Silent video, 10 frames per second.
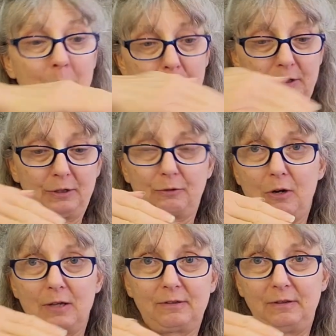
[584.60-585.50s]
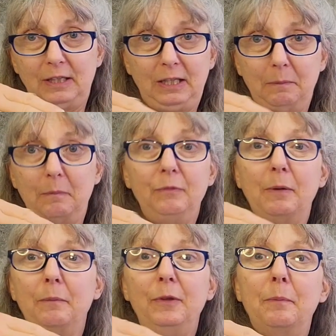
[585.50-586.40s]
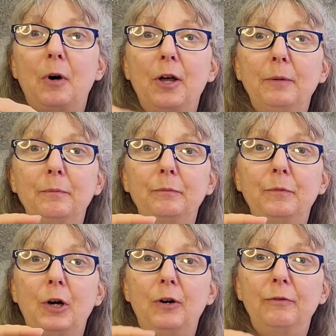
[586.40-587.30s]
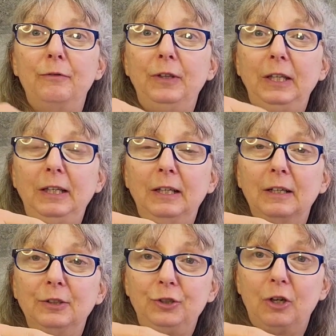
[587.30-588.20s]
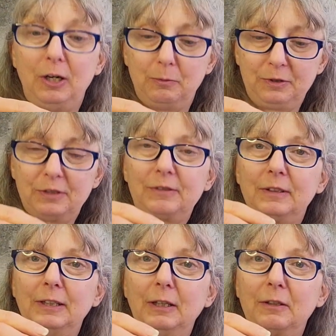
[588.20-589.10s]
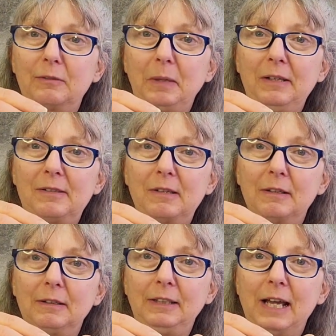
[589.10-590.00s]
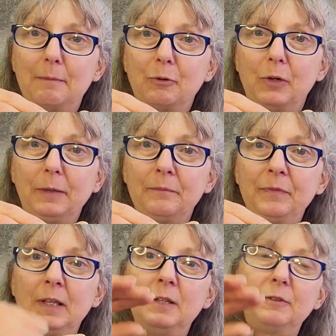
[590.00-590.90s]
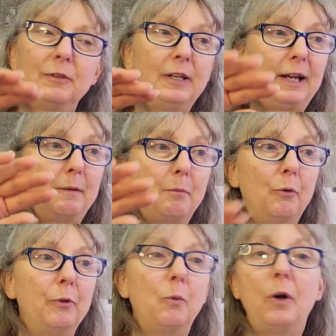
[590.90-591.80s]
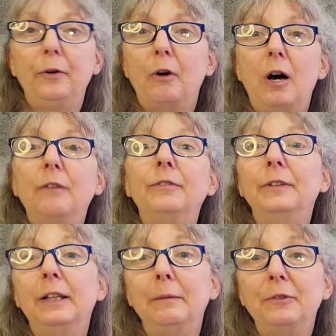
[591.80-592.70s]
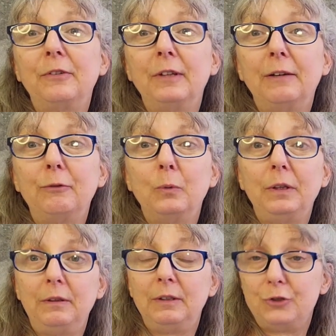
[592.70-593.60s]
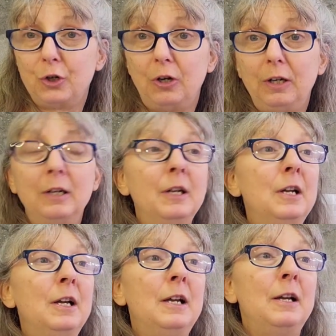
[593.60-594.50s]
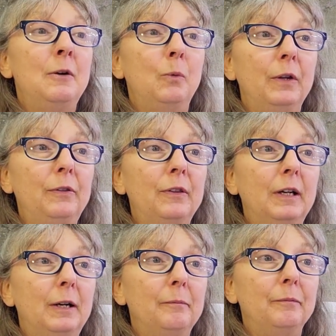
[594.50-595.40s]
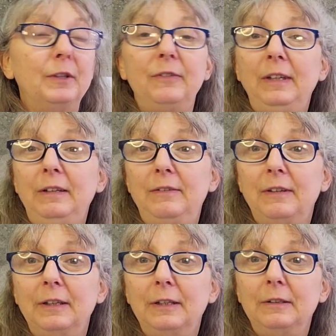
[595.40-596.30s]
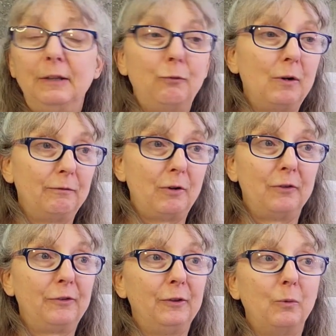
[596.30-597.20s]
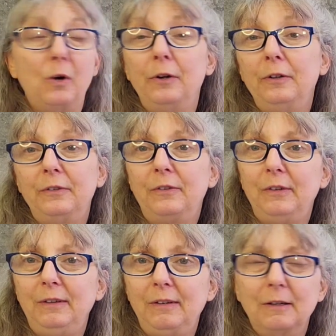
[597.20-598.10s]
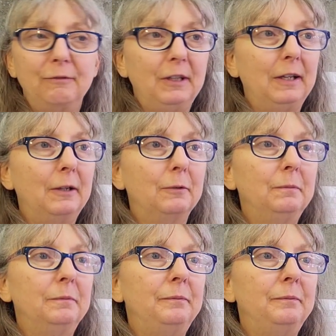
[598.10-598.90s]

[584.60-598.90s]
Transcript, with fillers: put it across the, the, the bottom of the uh, jar with just a little space gap going so that I can pour the water off. And then I'm just left with the jar with um, the seeds in it. If one falls in the water, it's easy enough to get out.